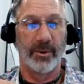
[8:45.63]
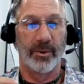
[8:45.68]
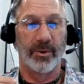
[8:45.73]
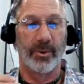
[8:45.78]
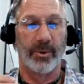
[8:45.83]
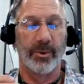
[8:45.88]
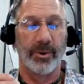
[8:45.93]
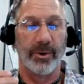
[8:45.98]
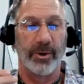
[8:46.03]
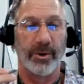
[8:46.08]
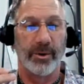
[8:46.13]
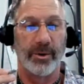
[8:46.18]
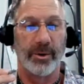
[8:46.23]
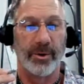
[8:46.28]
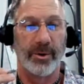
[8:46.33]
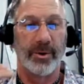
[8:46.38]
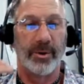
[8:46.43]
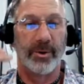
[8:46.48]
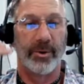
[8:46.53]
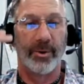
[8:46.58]
or
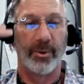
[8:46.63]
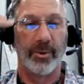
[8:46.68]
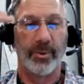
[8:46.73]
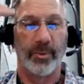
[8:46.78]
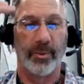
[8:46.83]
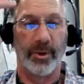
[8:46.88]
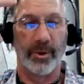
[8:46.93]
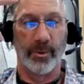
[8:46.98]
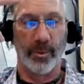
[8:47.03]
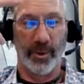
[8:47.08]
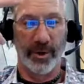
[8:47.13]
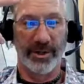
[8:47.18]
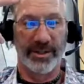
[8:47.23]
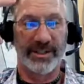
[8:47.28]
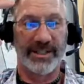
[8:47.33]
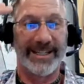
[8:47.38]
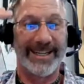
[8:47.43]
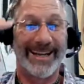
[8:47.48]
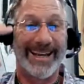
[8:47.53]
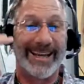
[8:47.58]
what we're
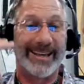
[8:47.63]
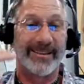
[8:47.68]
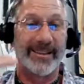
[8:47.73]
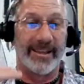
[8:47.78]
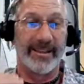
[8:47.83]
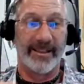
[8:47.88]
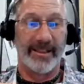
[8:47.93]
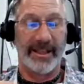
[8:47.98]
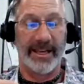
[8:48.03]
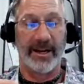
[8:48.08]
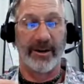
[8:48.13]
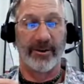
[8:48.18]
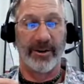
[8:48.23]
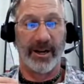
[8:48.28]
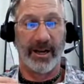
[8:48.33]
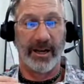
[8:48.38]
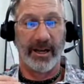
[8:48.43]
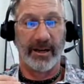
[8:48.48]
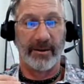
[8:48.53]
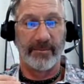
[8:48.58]
seeing that they're
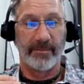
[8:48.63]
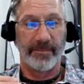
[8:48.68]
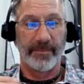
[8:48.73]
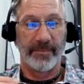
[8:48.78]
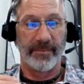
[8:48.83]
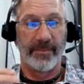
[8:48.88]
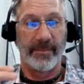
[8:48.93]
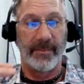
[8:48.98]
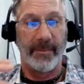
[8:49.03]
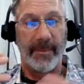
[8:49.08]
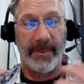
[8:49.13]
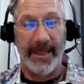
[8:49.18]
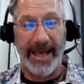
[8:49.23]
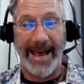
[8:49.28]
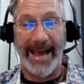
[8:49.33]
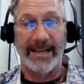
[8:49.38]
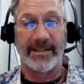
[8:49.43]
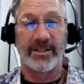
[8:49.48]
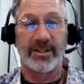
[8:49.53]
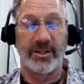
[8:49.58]
not.
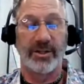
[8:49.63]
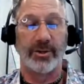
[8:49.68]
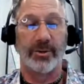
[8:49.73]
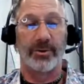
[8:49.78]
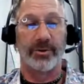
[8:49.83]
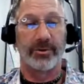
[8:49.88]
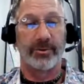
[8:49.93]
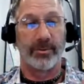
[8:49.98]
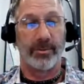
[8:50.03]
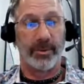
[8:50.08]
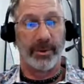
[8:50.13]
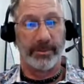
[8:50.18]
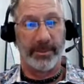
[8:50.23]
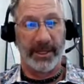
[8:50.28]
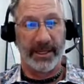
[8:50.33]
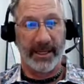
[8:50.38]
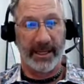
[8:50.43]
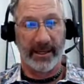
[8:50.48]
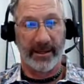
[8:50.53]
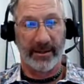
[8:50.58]
That's huge. We
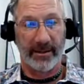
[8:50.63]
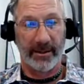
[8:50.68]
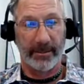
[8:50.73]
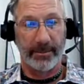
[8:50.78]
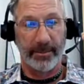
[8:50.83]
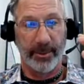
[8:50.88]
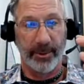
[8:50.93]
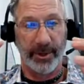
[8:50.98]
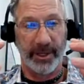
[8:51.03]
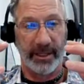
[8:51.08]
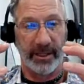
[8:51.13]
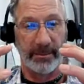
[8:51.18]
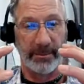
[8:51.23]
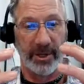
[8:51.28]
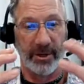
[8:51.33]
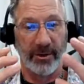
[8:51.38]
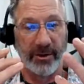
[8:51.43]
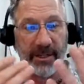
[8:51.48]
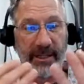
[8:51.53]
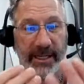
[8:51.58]
begin to bring the
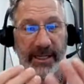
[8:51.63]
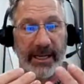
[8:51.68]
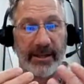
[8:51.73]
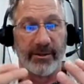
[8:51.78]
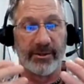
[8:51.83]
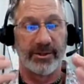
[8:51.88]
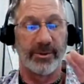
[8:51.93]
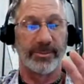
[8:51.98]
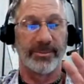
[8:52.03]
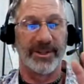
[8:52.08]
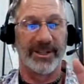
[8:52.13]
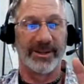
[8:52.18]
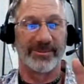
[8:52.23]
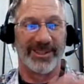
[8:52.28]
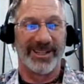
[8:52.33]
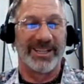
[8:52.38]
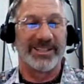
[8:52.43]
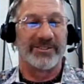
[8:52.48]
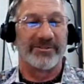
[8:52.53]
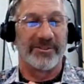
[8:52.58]
mirror together so it becomes
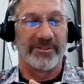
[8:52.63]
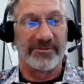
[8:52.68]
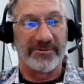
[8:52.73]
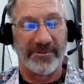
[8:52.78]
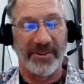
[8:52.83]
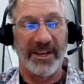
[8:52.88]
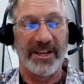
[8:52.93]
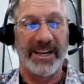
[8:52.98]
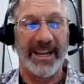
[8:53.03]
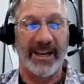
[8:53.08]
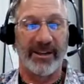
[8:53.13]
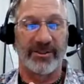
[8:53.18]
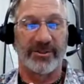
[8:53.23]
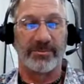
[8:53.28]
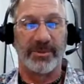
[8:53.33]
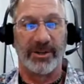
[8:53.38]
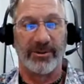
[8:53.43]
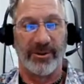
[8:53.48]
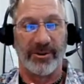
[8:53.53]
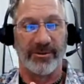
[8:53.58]
less of a
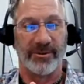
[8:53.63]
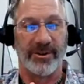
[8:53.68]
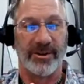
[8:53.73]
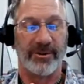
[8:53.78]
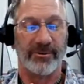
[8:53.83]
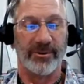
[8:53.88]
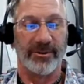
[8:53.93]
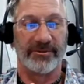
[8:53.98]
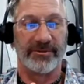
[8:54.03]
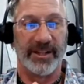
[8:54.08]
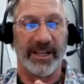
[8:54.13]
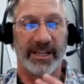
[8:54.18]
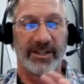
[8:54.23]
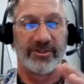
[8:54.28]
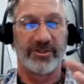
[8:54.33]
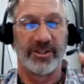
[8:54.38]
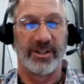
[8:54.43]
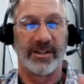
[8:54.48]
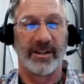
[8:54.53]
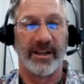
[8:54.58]
funhouse mirror
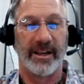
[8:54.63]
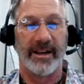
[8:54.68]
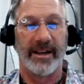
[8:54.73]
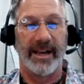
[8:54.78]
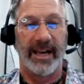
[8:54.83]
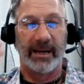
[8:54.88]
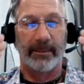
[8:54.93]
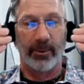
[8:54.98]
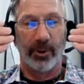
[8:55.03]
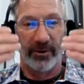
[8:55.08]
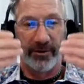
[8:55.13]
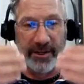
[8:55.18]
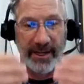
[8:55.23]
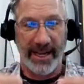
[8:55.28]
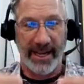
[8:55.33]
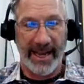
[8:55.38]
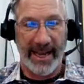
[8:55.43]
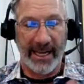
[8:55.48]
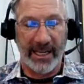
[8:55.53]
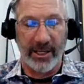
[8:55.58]
reflection and more of an
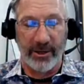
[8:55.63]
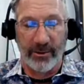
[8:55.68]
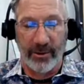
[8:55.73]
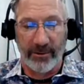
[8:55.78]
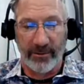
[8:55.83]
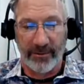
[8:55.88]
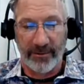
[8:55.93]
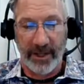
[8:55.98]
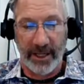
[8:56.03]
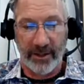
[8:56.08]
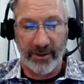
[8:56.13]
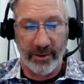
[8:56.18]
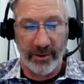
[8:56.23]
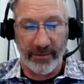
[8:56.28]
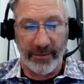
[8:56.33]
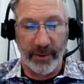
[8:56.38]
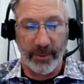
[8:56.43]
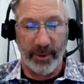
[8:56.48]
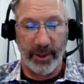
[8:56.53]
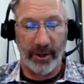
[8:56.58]
accurate reflection
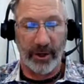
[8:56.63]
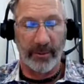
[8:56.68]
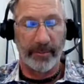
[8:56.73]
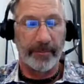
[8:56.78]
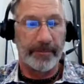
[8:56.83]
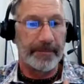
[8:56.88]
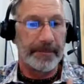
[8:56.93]
of who we are.